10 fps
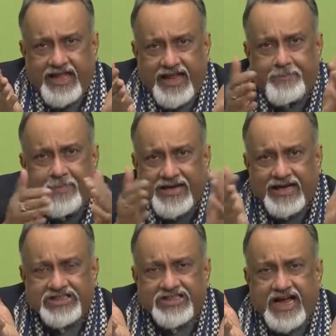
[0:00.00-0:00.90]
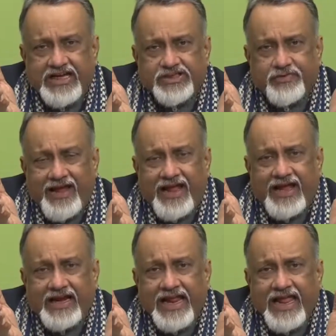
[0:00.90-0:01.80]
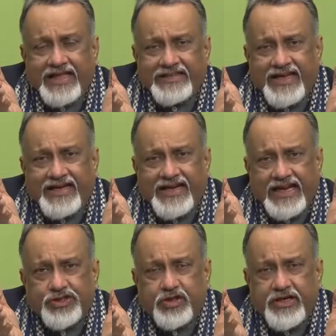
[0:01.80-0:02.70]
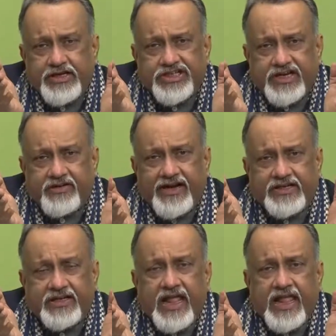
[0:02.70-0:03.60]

a bigger size, where they can actually generate